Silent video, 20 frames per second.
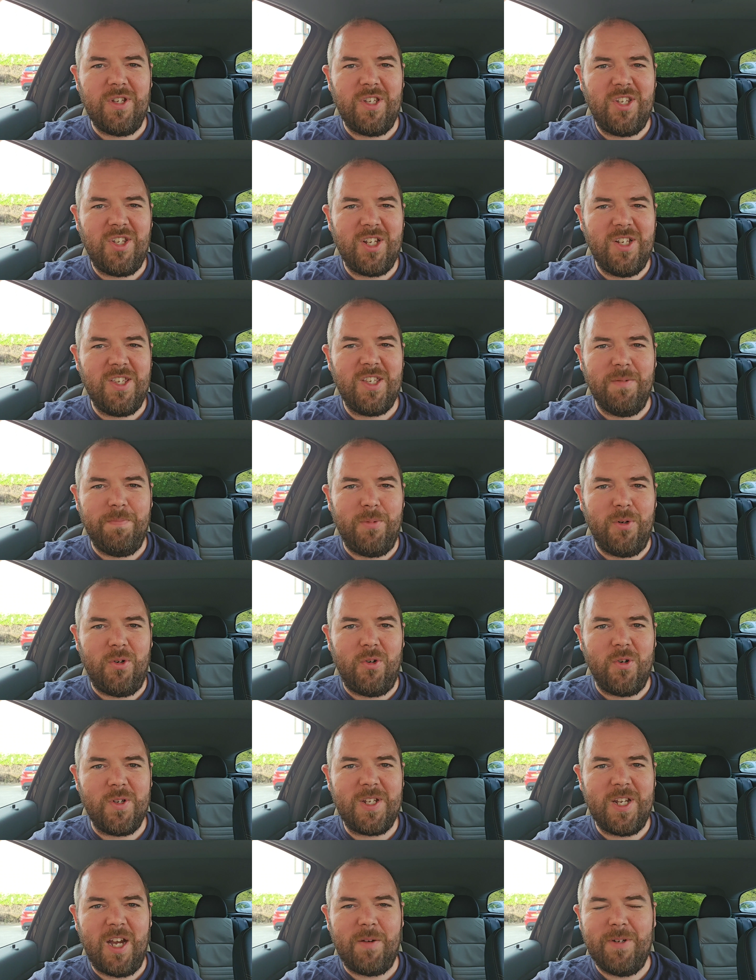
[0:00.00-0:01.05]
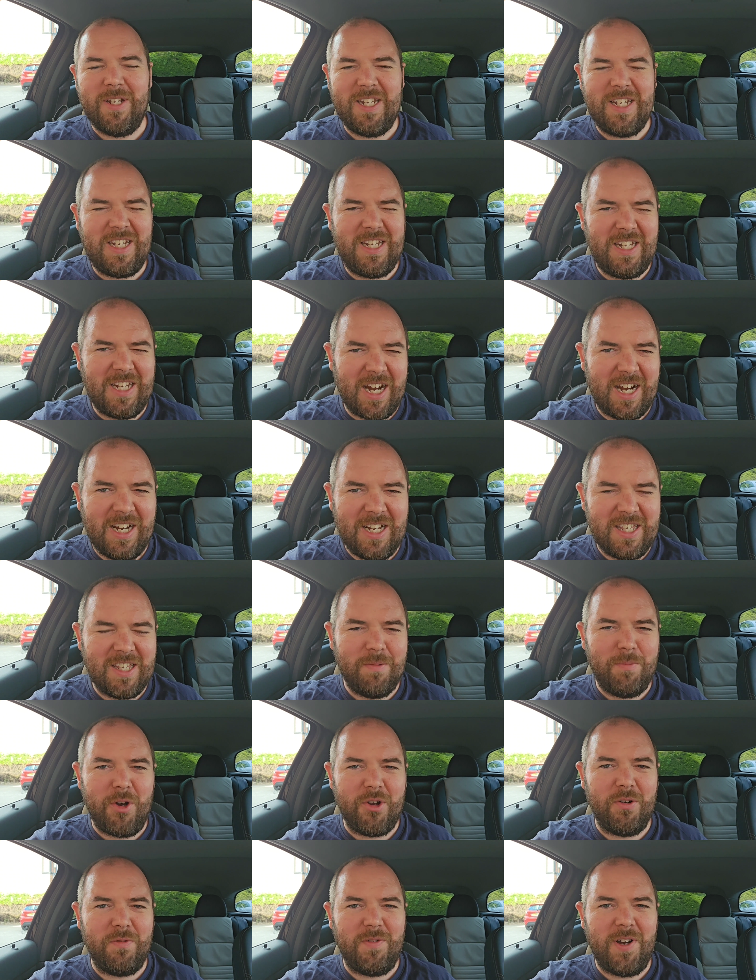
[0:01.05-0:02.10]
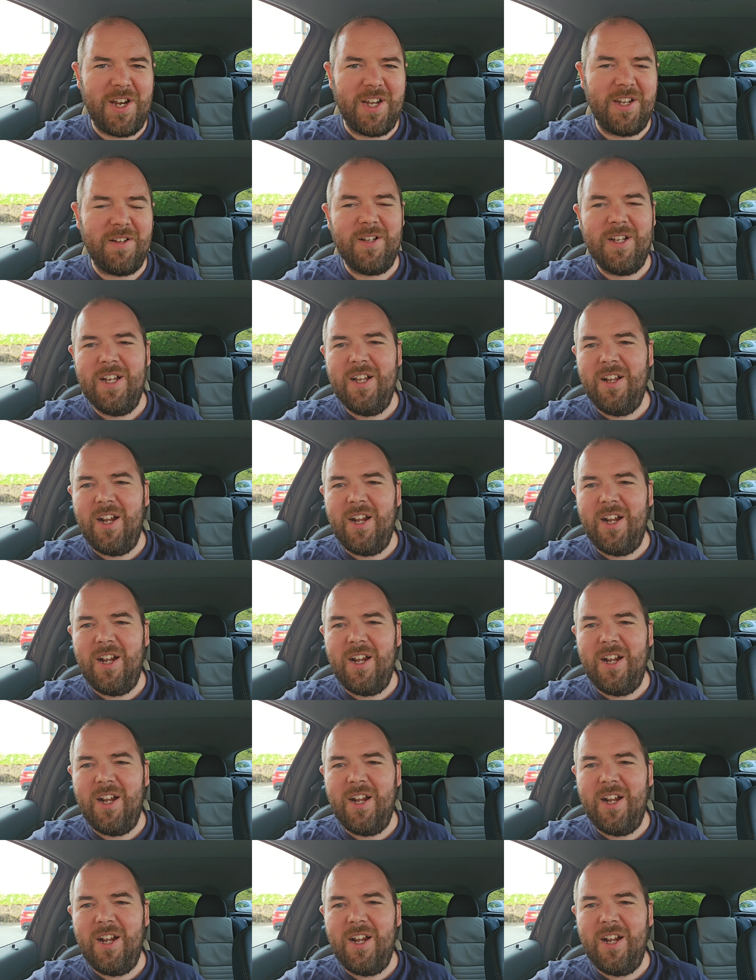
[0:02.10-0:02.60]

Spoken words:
and since I bought it, I've been dying to modify it.